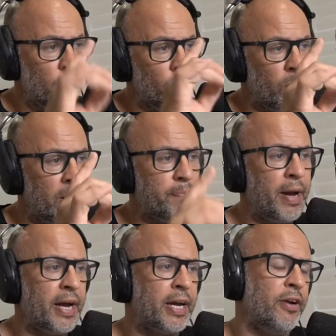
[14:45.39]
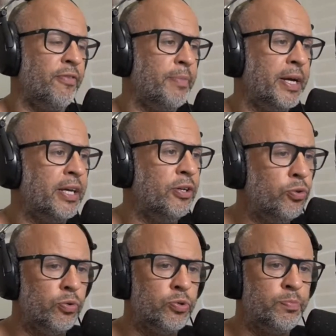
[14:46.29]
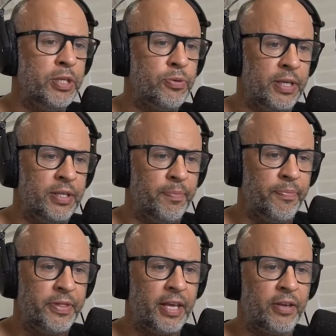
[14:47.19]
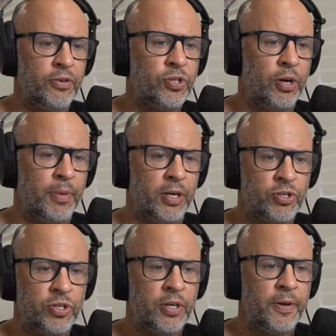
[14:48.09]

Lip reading: one packet of Maggi noodles between them. Thank you so much.